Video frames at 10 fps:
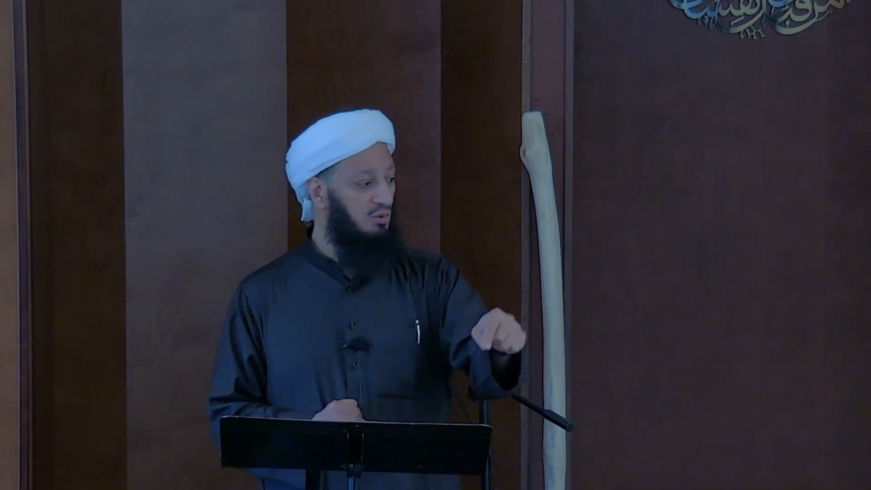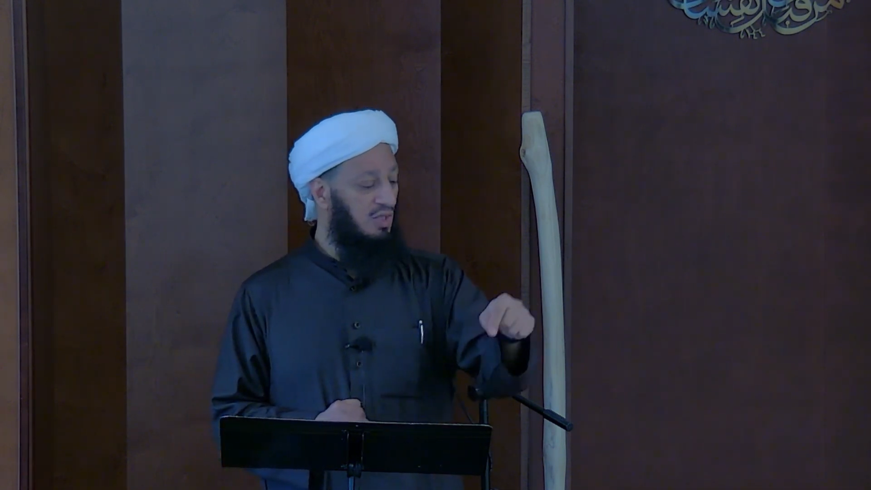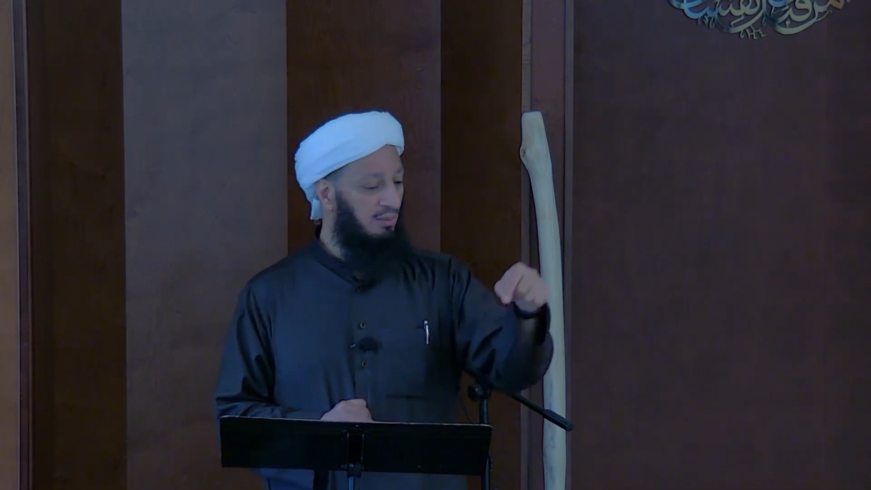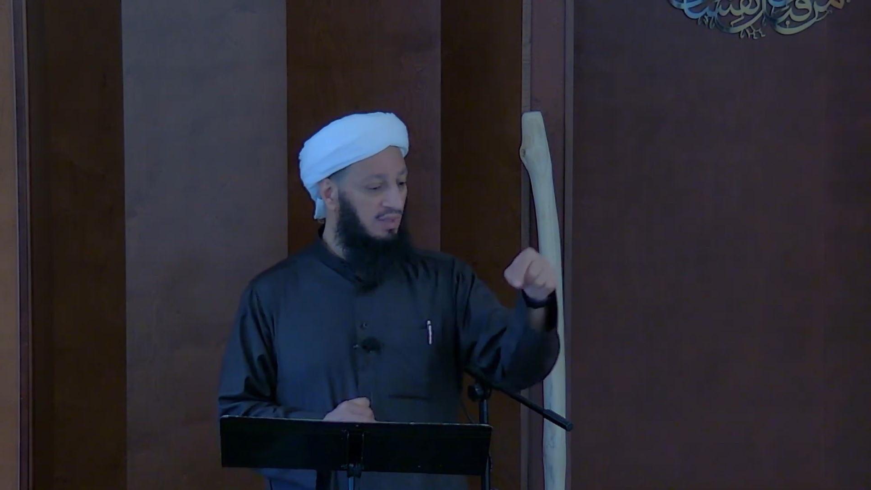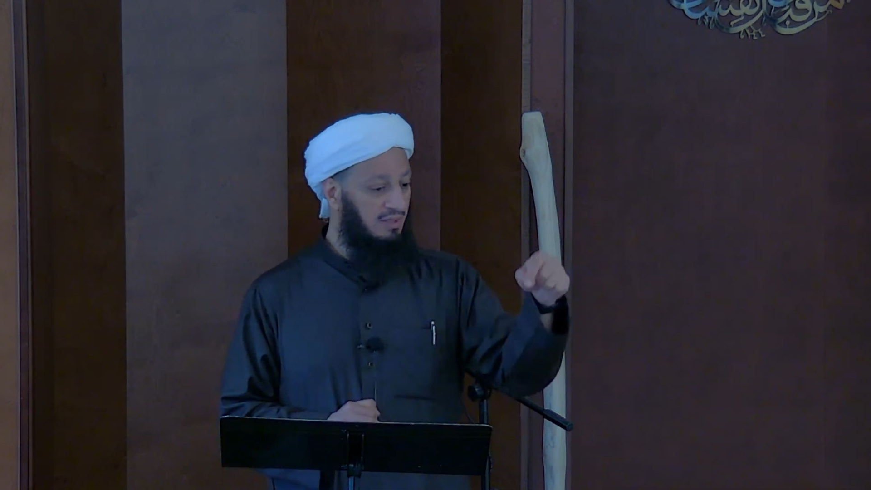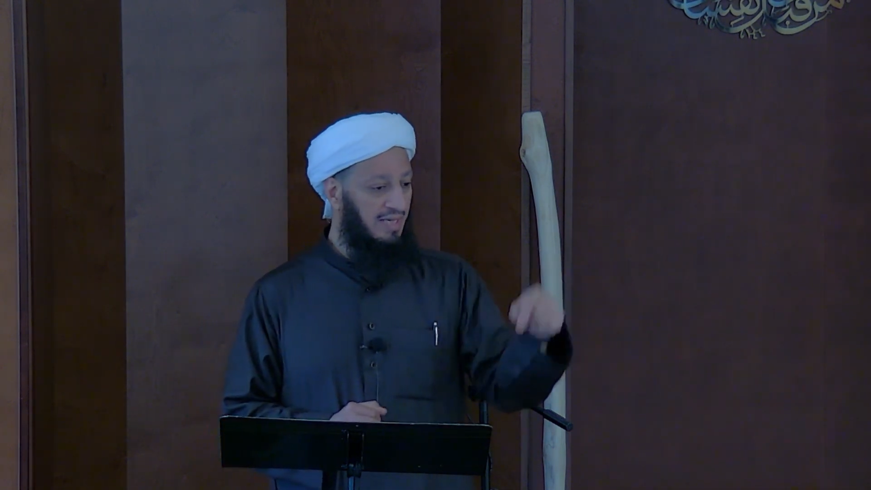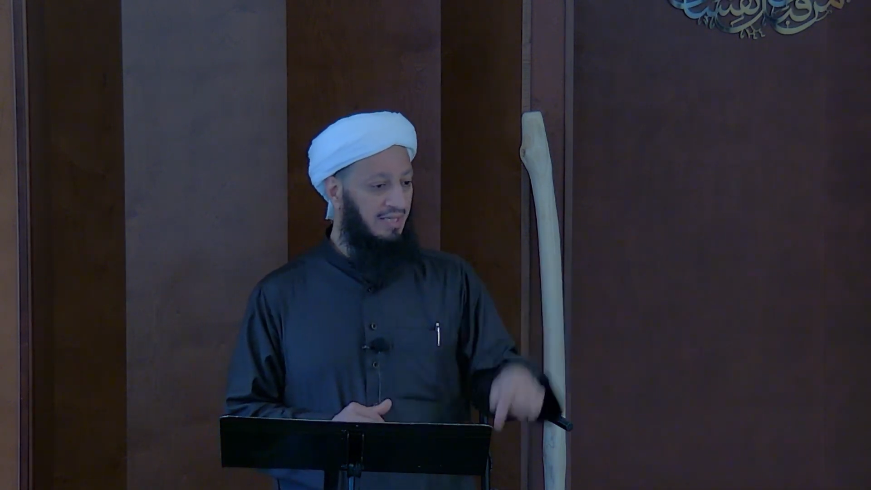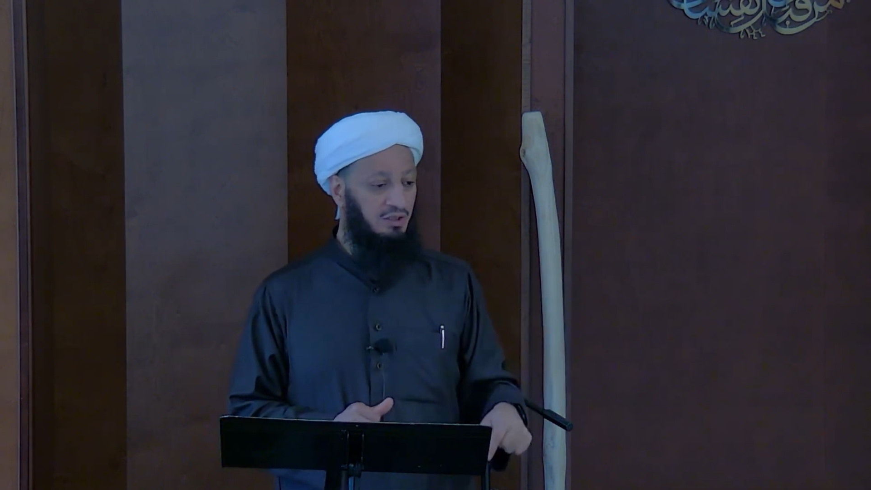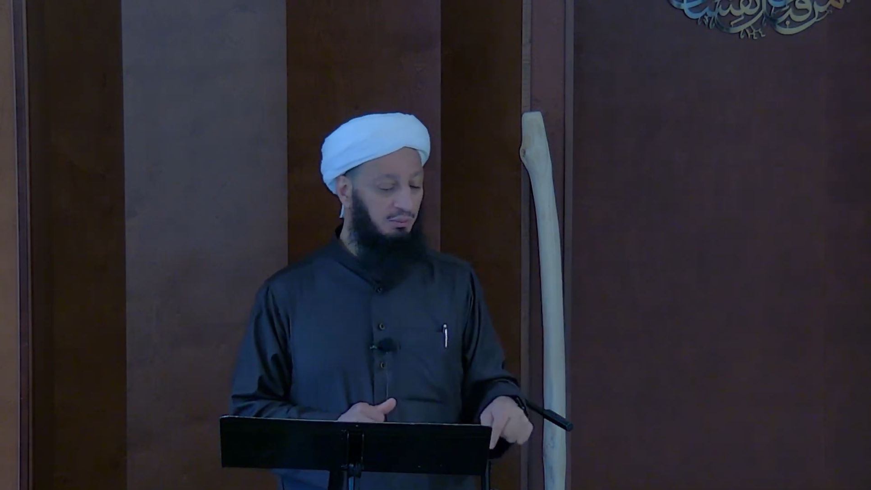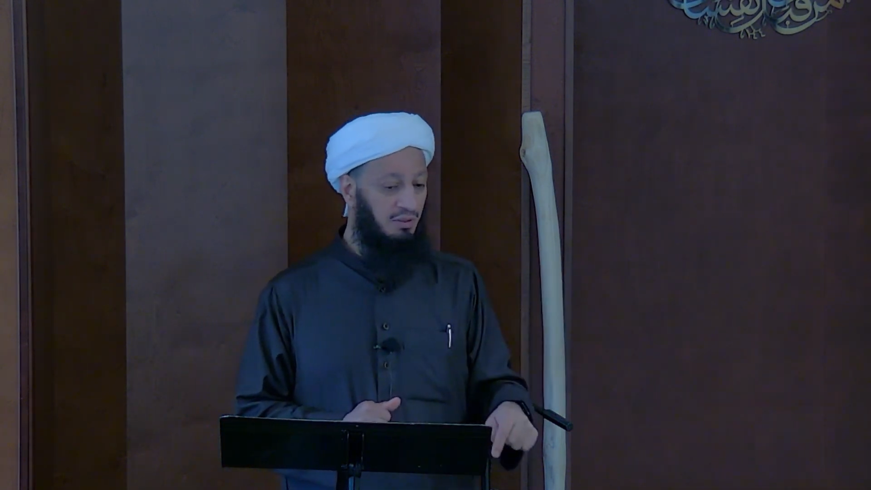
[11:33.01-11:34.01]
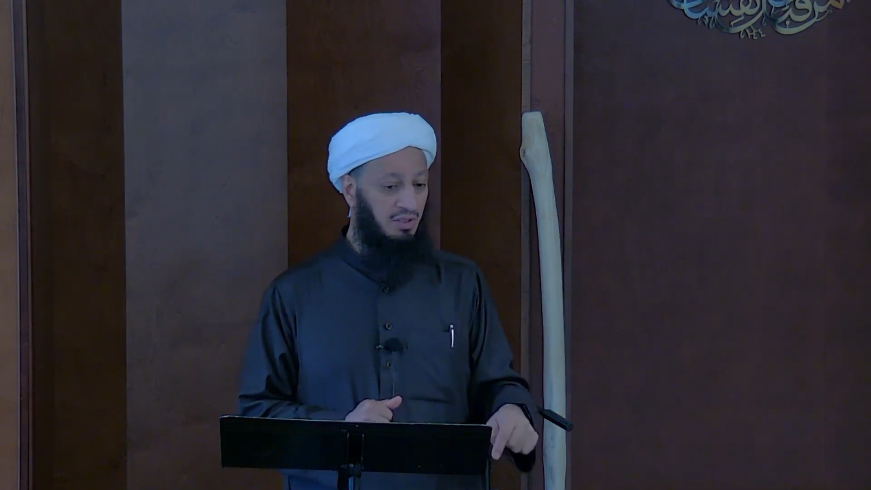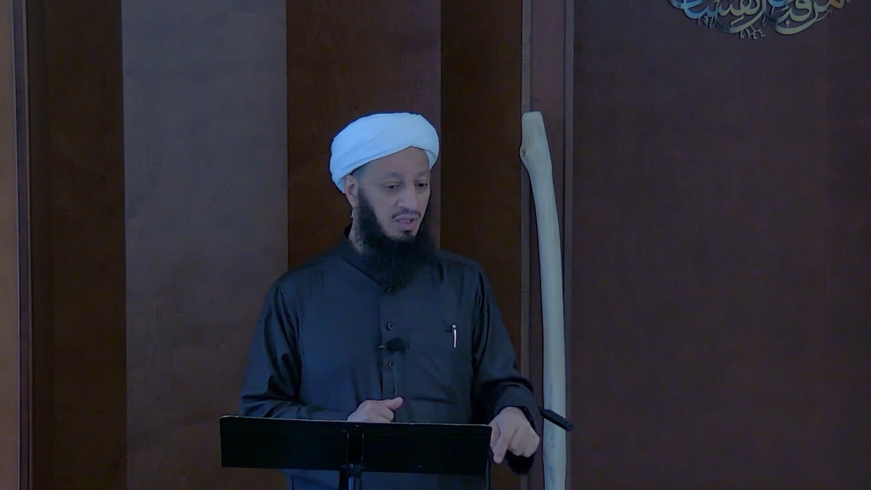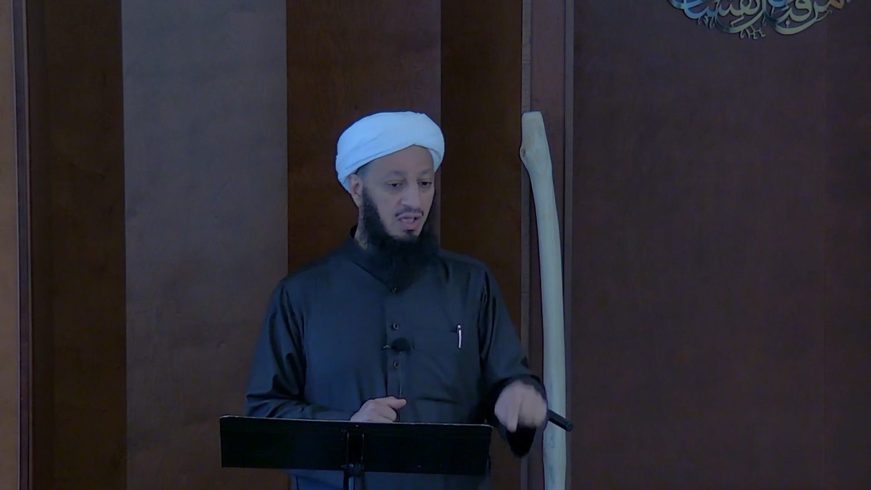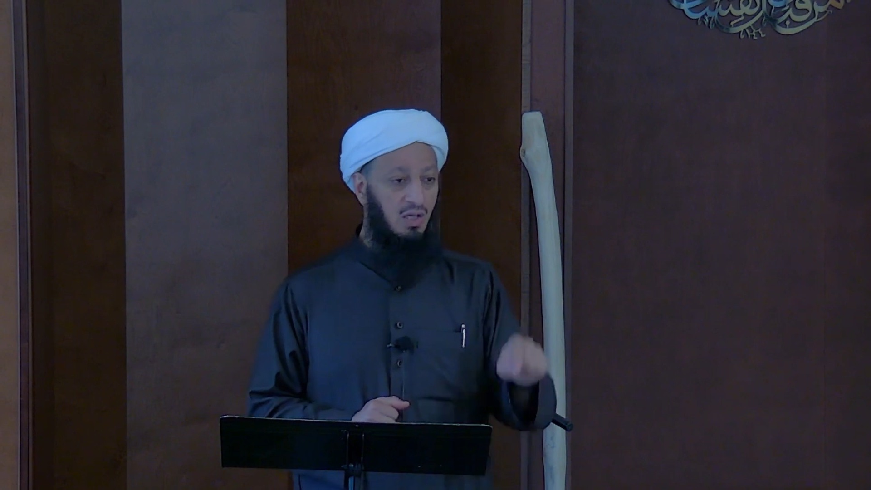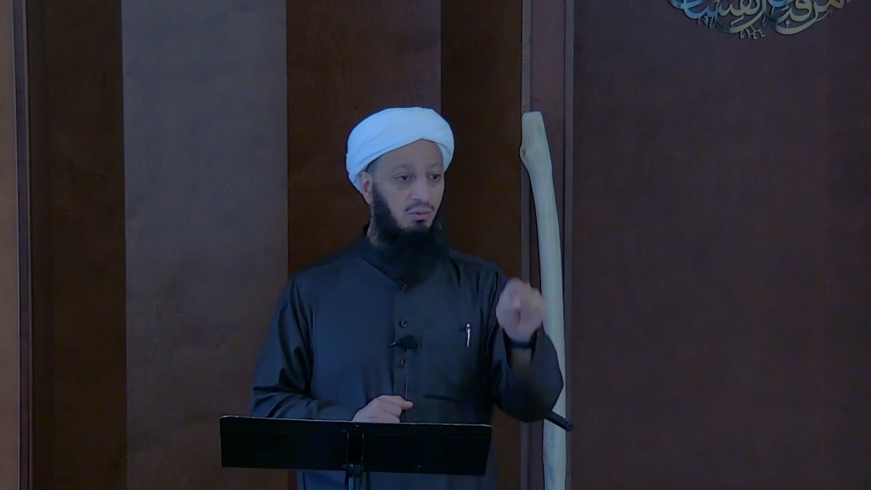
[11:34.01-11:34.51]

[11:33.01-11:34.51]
to come and attack us in Medina.